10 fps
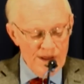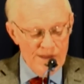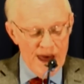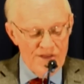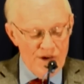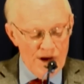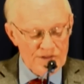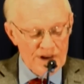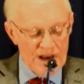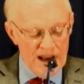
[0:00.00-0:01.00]
they
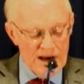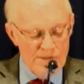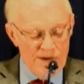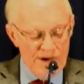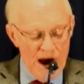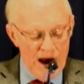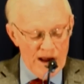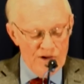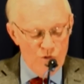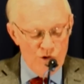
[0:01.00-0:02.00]
thought the kingdom of
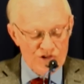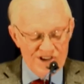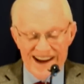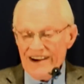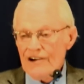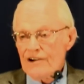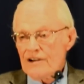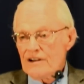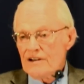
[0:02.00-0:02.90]
God was near.